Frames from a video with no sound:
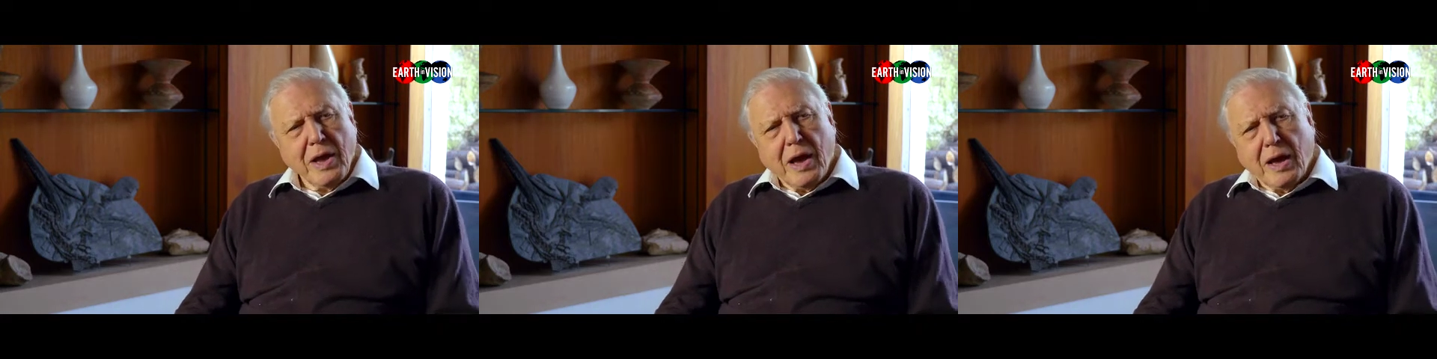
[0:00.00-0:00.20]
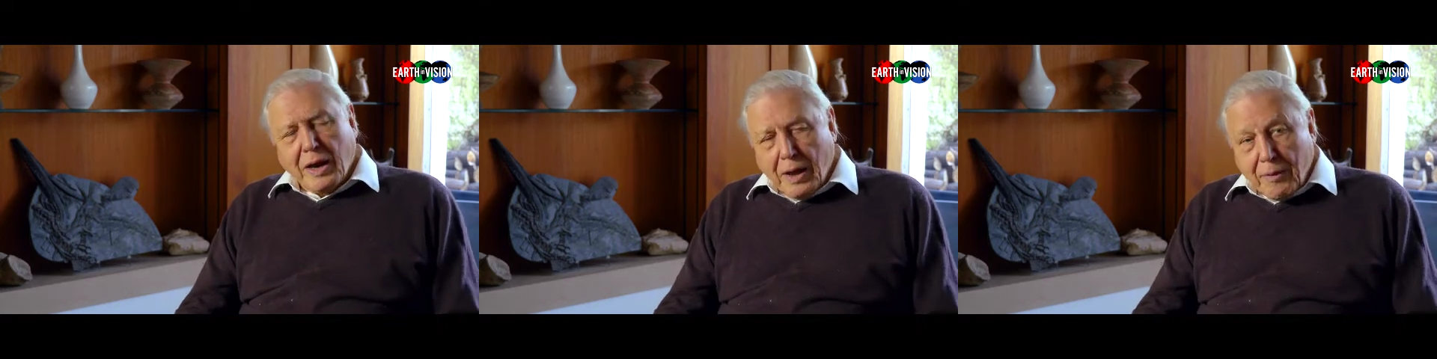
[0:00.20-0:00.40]

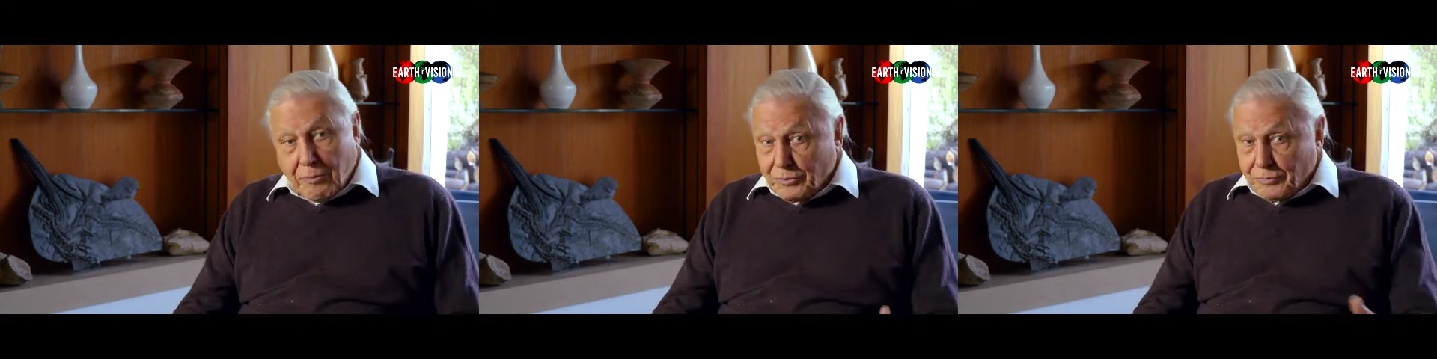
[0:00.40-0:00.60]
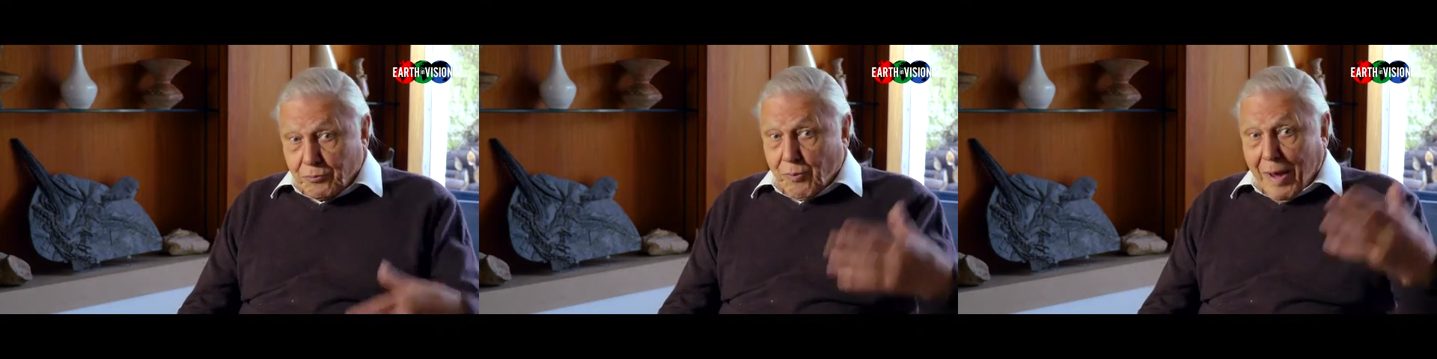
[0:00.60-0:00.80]
and I
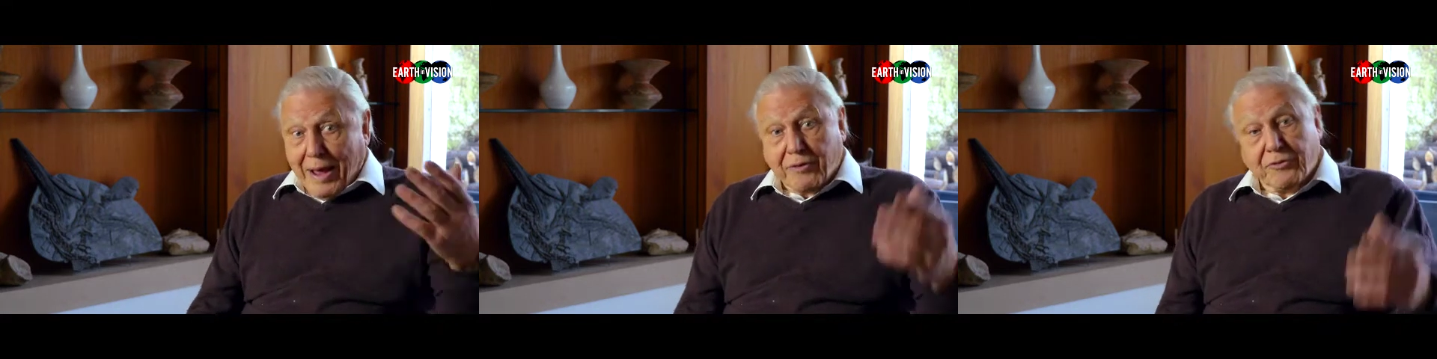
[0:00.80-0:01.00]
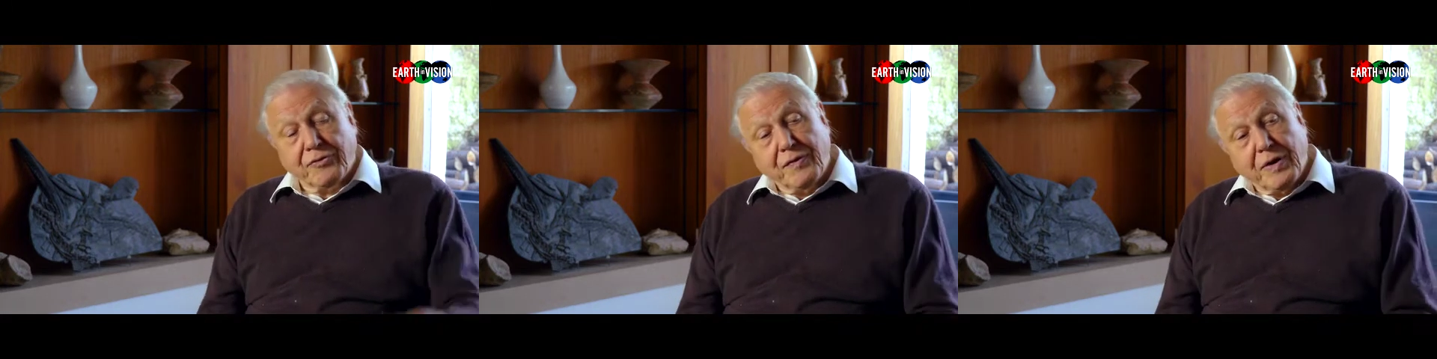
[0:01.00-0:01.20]
was
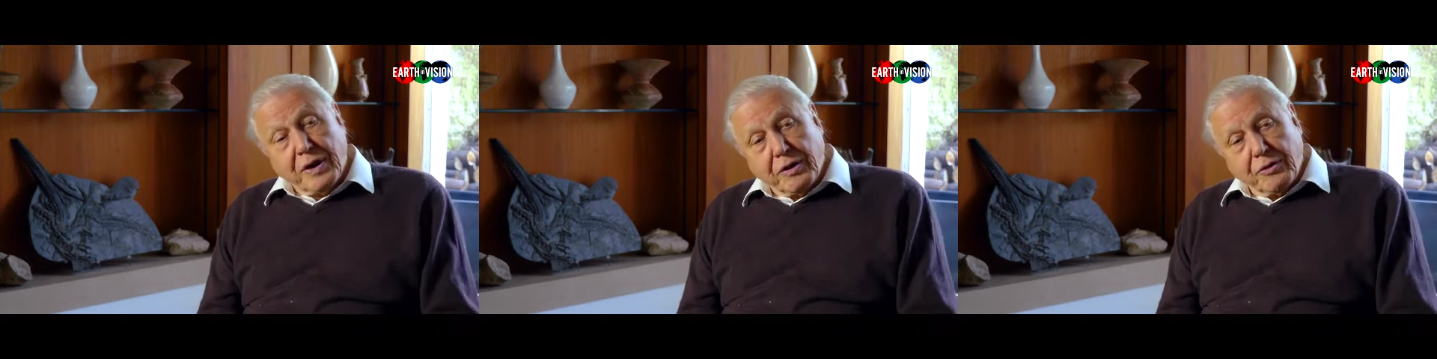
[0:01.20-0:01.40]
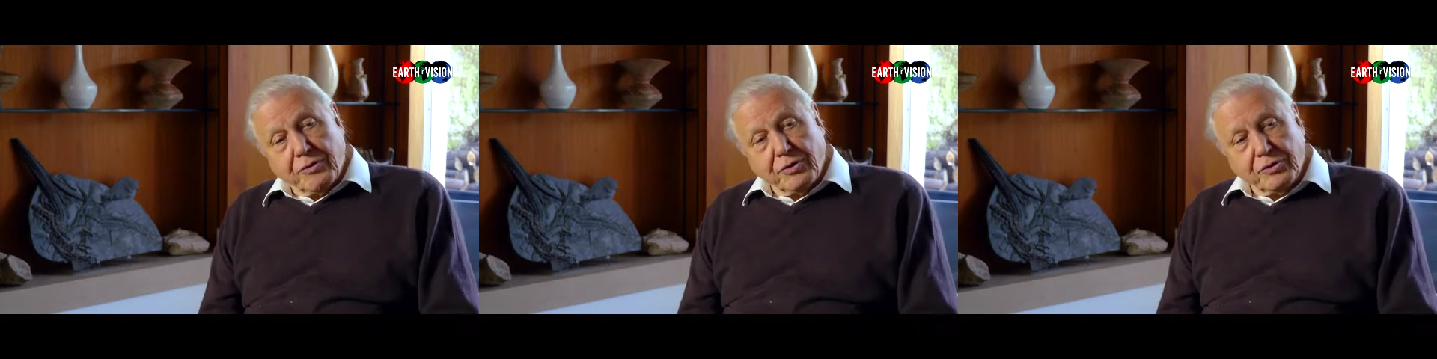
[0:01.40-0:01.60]
waxed very
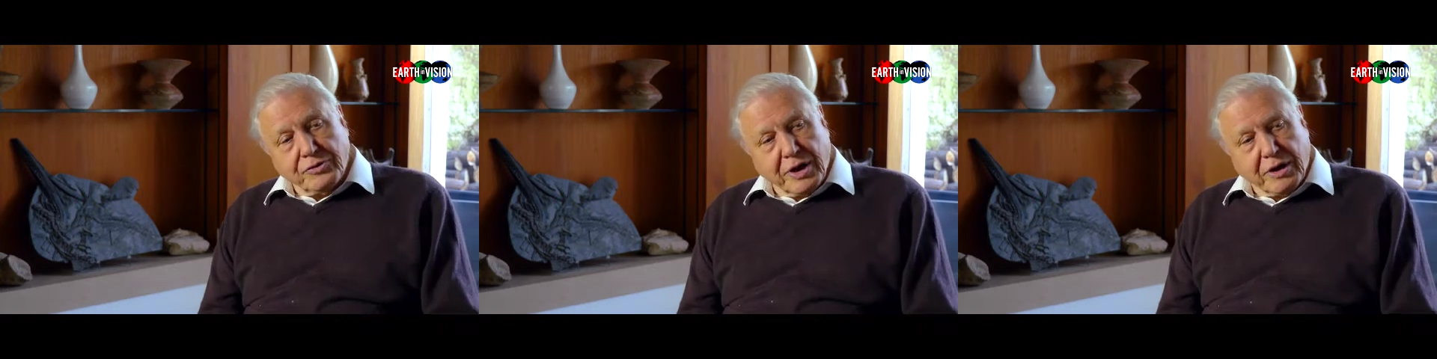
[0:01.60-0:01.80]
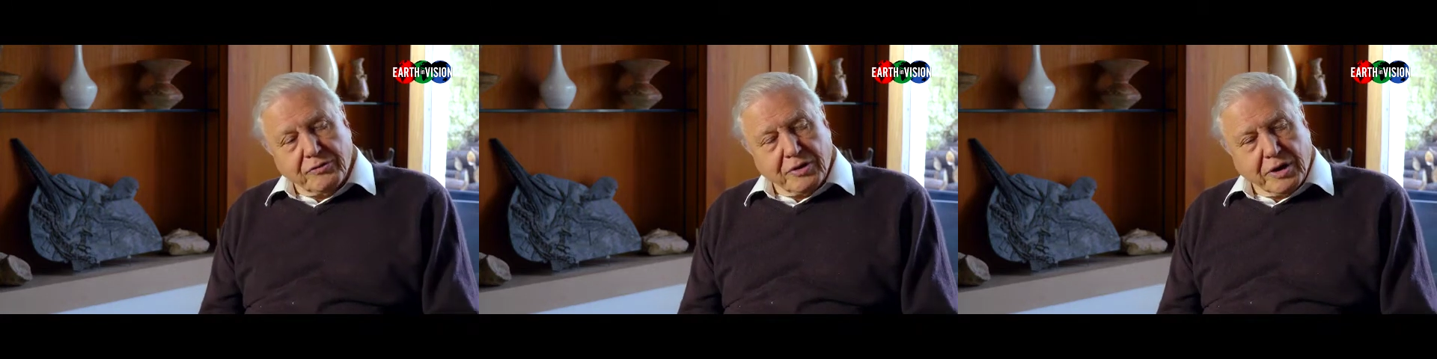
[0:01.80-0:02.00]

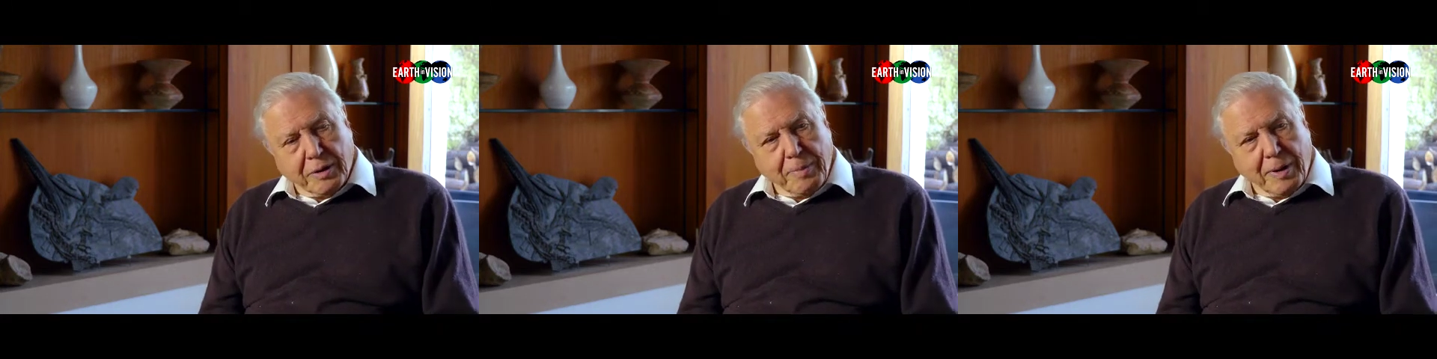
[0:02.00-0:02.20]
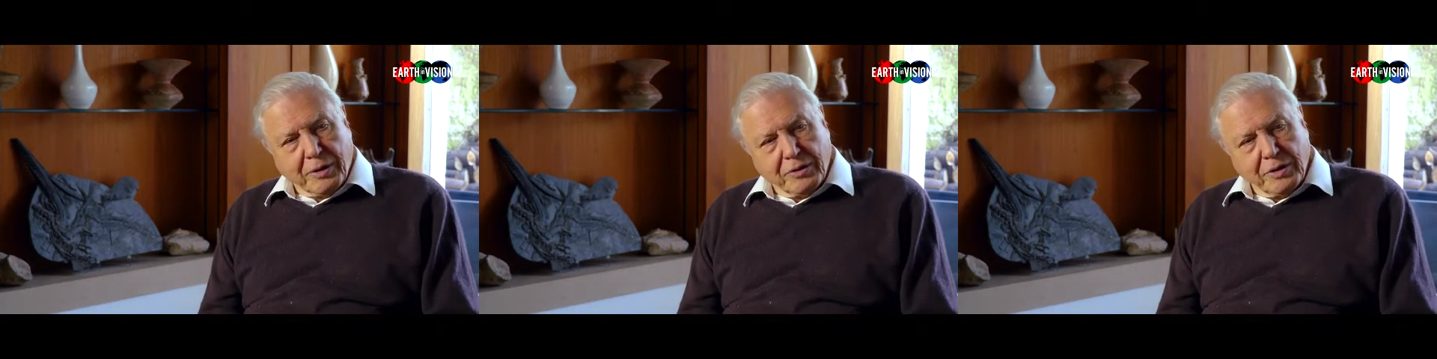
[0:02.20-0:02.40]
enthusiastic
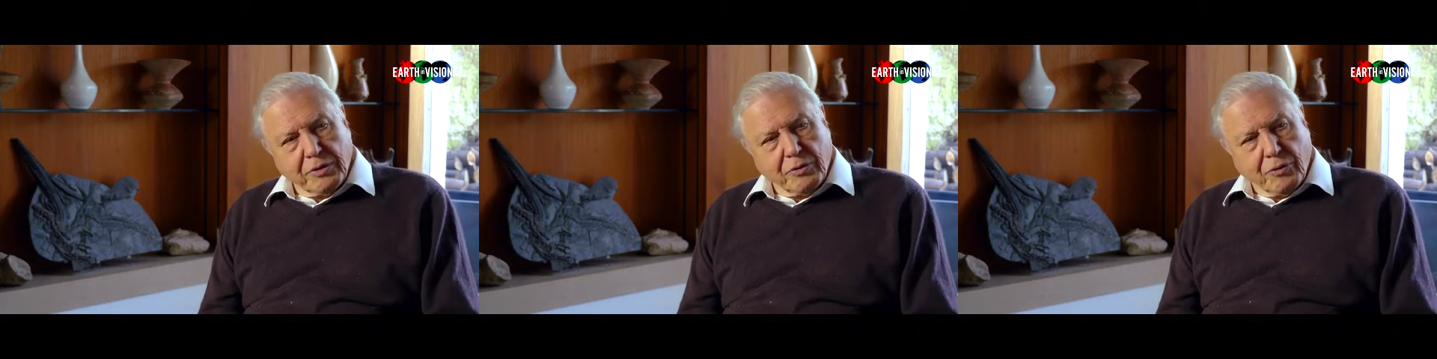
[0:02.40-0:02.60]
about it.